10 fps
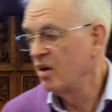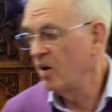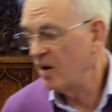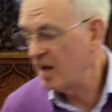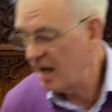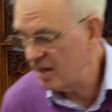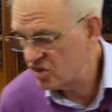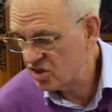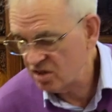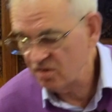got
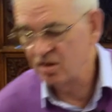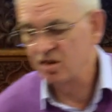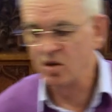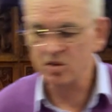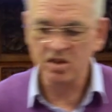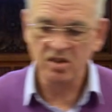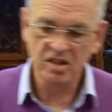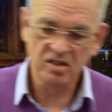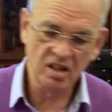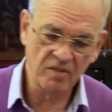cancer and the doctor
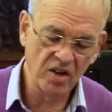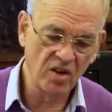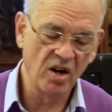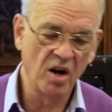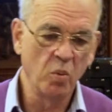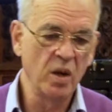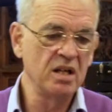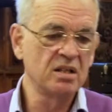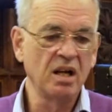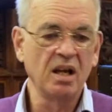thinks that they've only got a
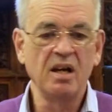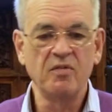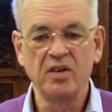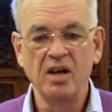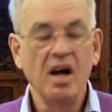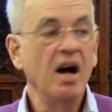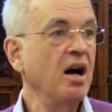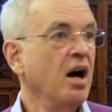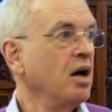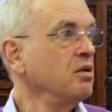week to live, and
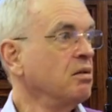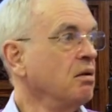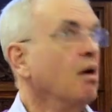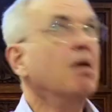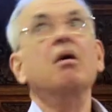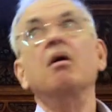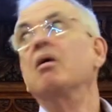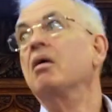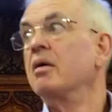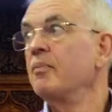you think,
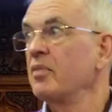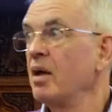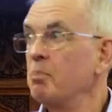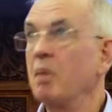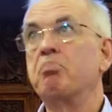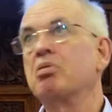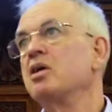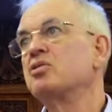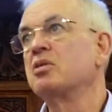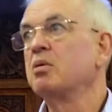oh, but
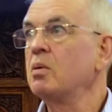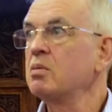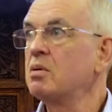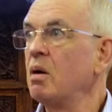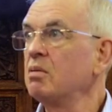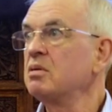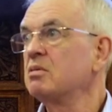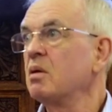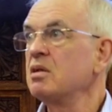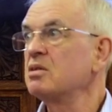praise the Lord,
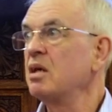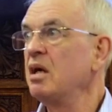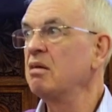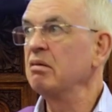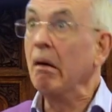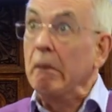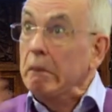God is the healer.